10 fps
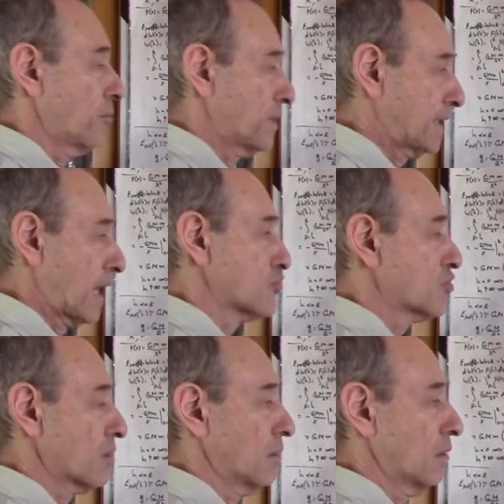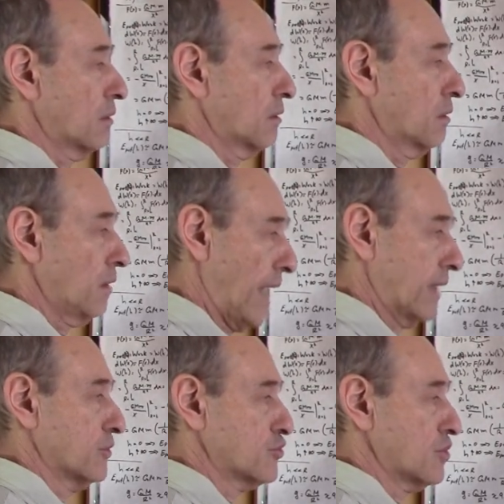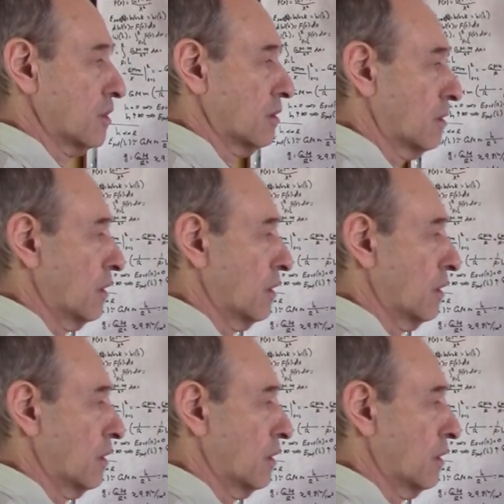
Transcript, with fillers: potential energy.